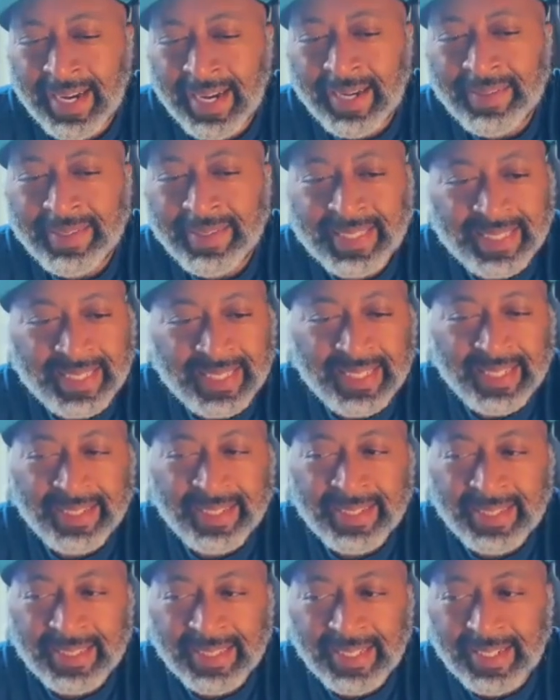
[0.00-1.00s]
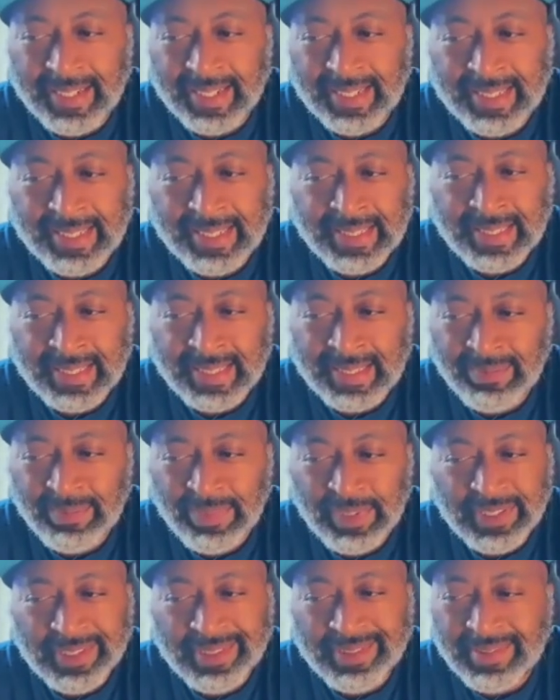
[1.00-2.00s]
I always encourage artists and
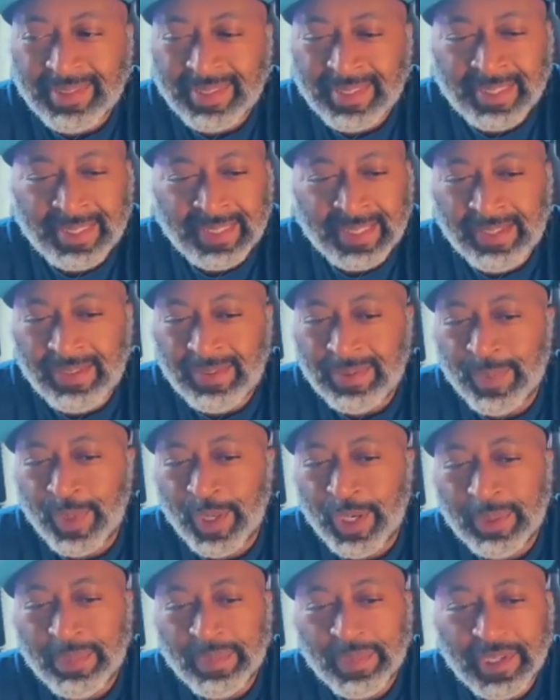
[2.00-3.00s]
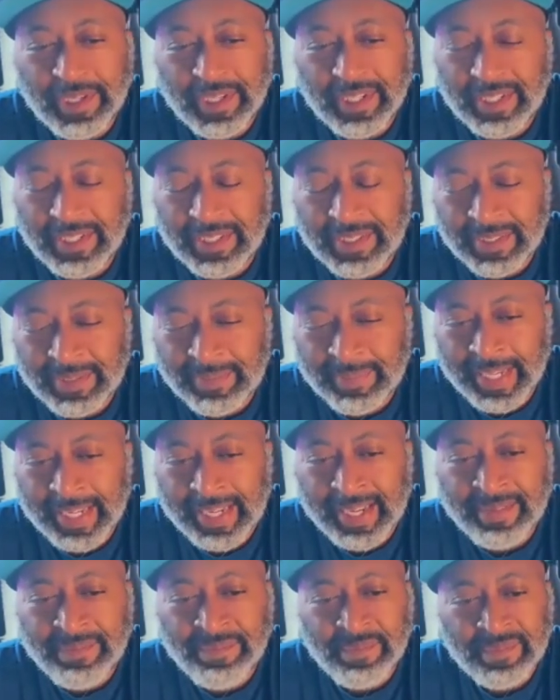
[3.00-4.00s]
producers to do more and more of those,
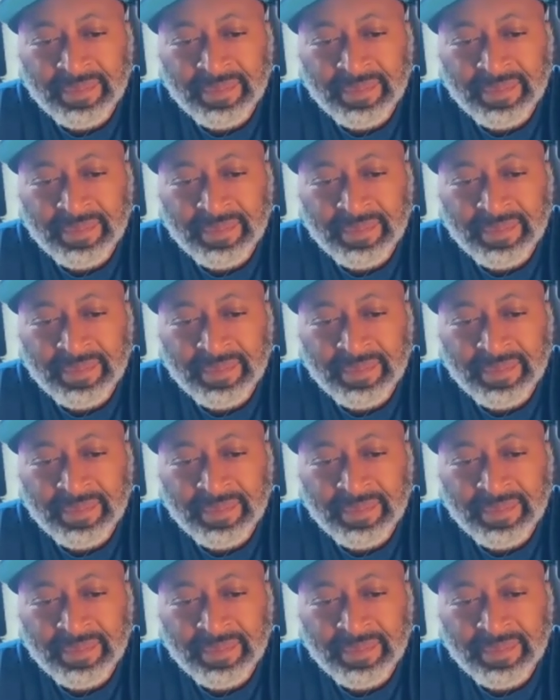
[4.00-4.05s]
man.